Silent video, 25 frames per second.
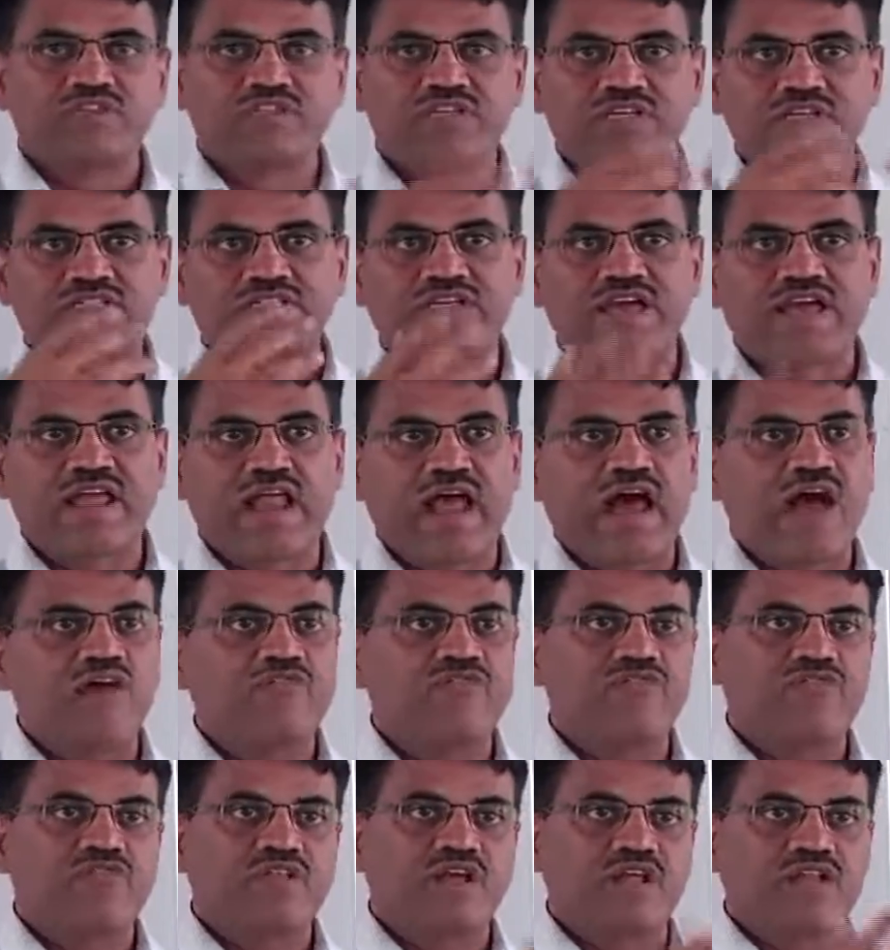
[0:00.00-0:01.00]
it's a
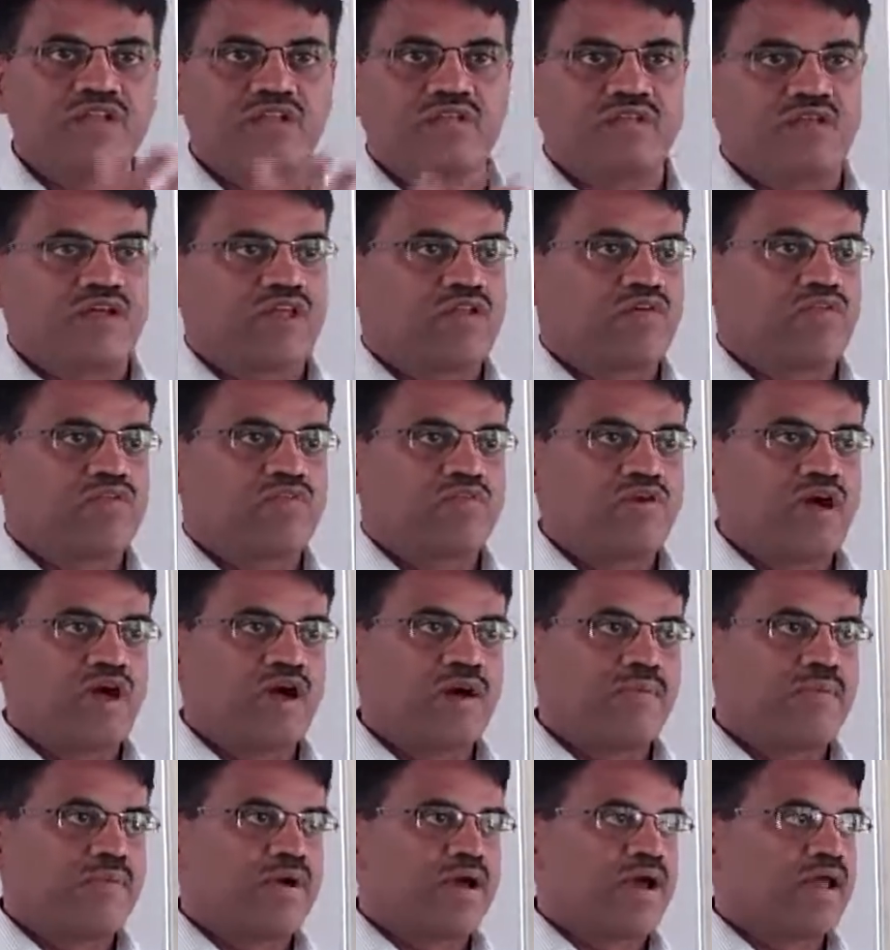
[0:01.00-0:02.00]
graph, then
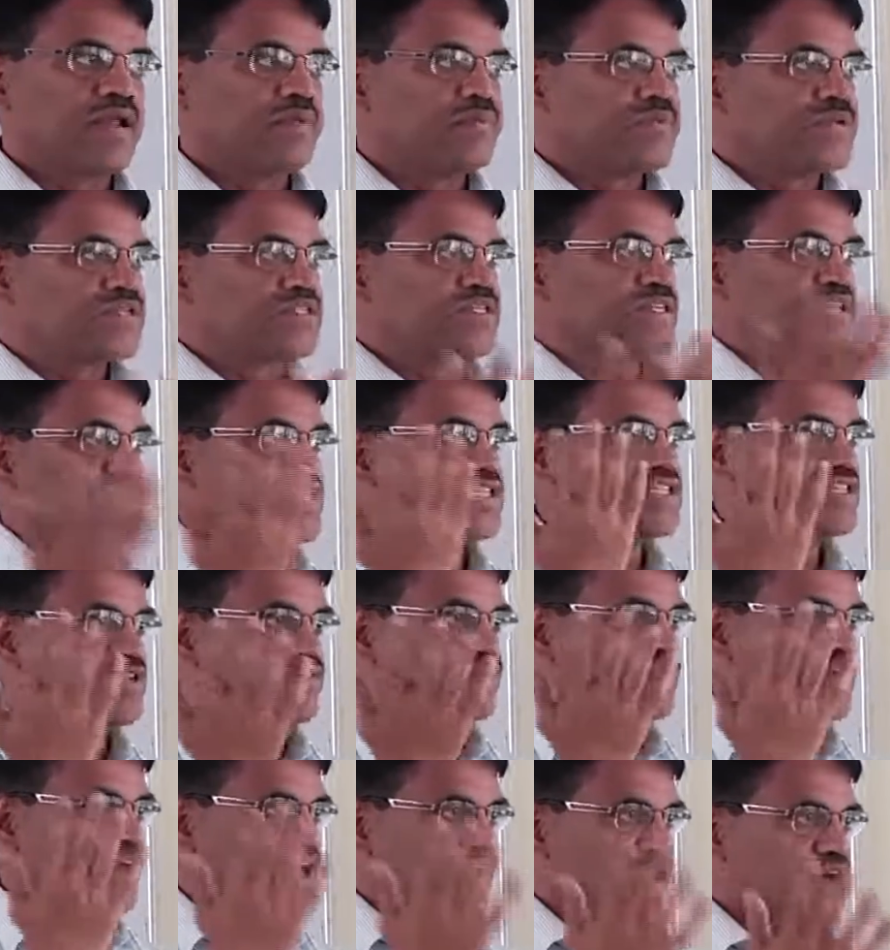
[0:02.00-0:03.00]
a representation
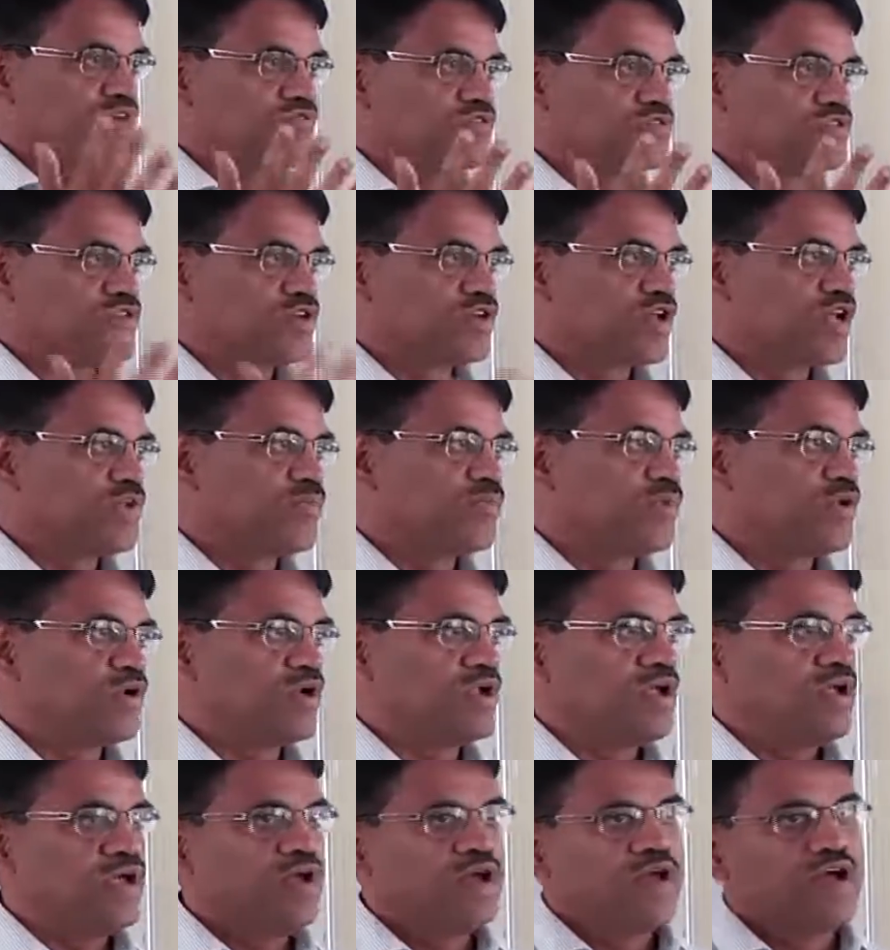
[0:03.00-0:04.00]
of the graph is your input.
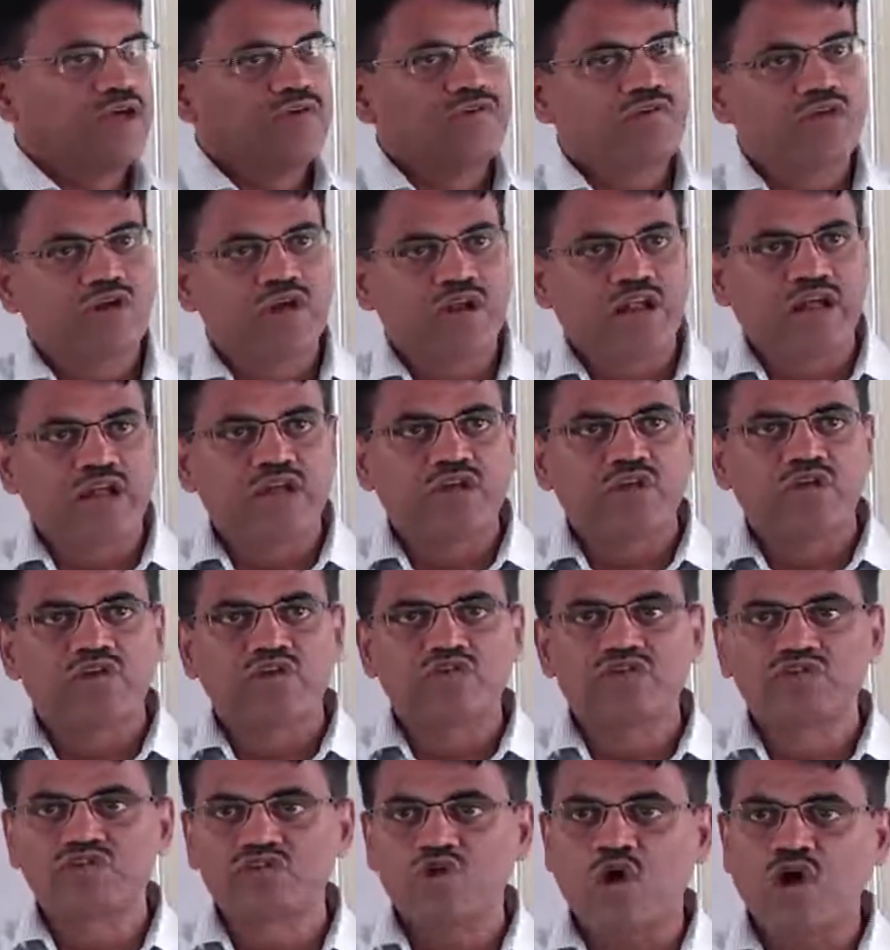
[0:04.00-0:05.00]
If you're trying to
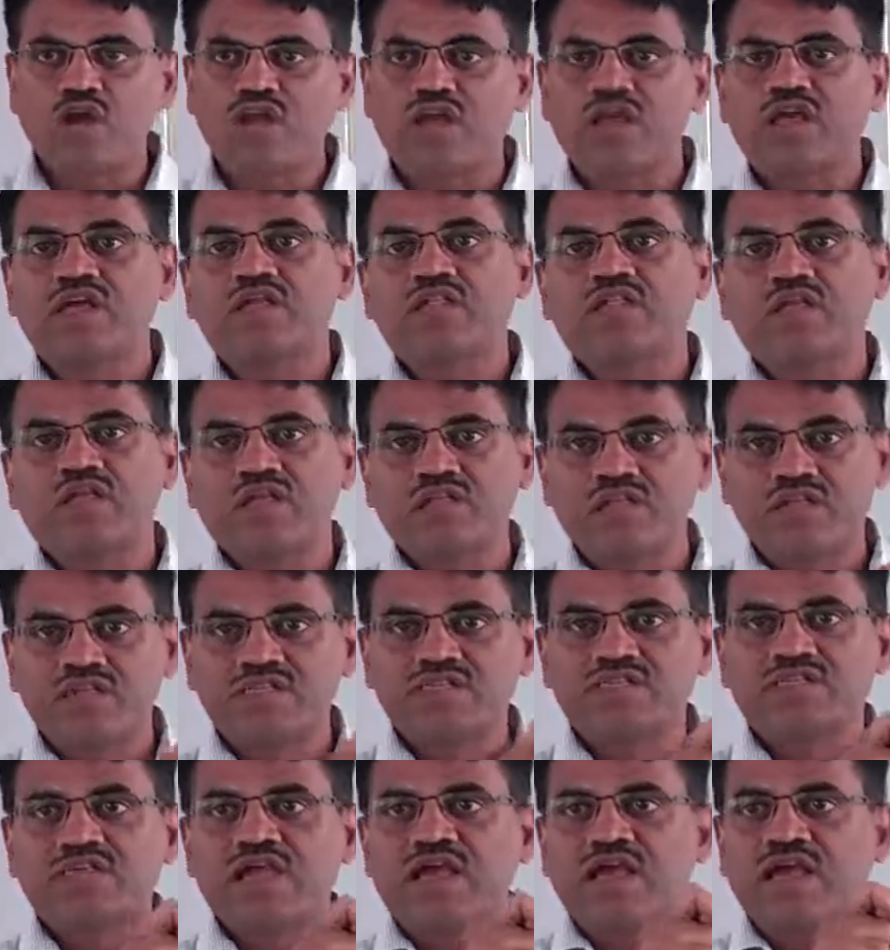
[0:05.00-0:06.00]
do sorting, then
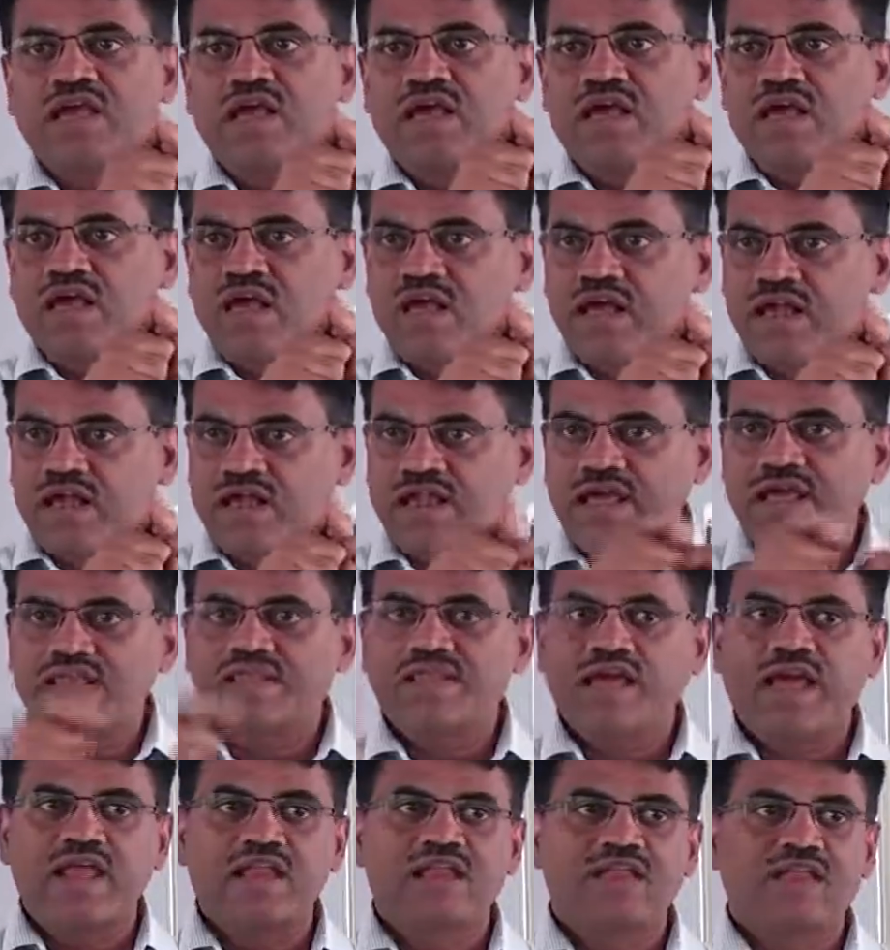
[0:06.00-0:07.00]
take
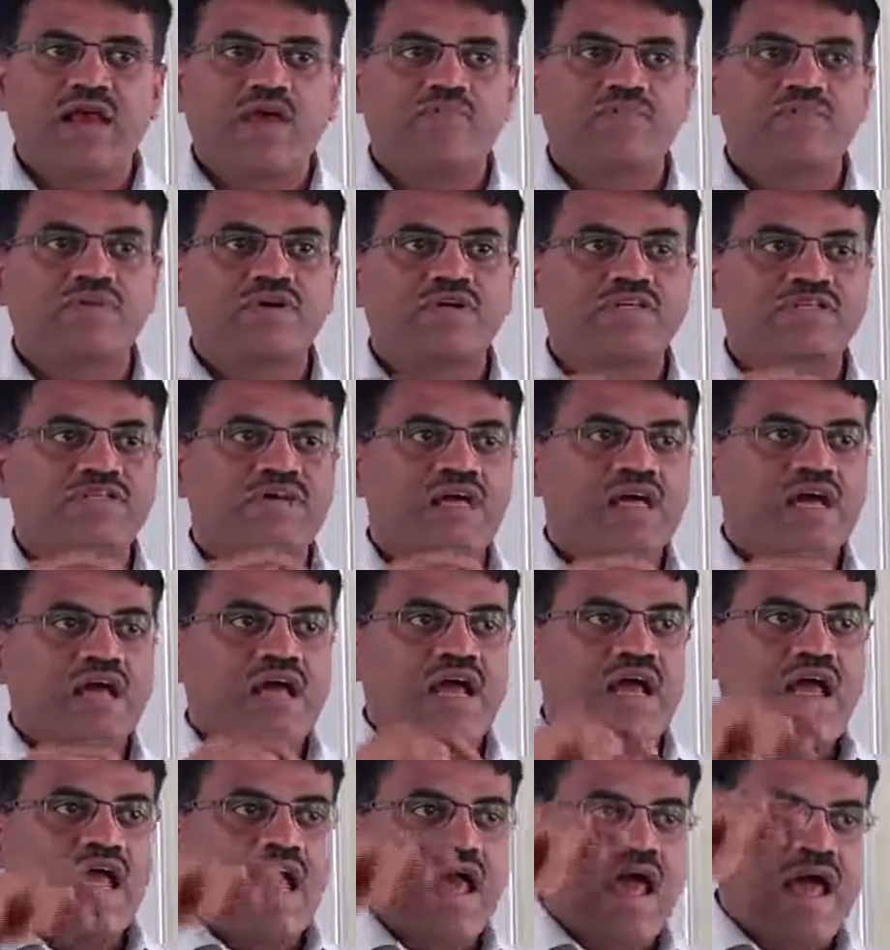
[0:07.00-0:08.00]
the n numbers,
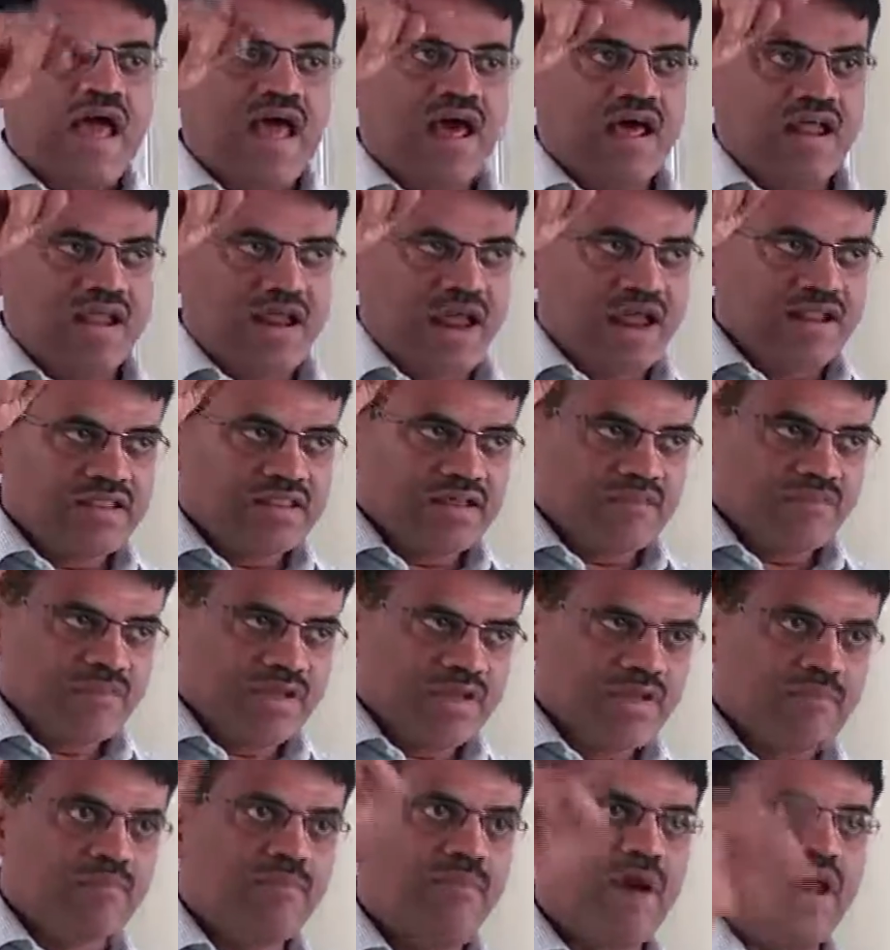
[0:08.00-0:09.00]
write them
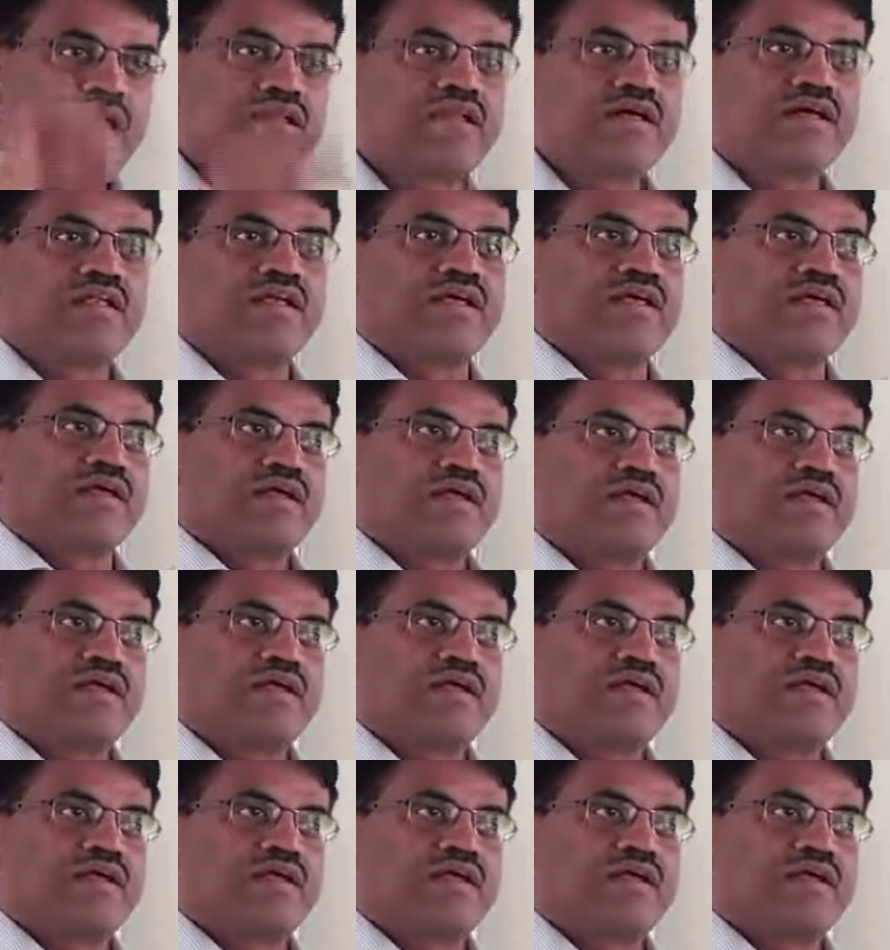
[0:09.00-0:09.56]
in binary.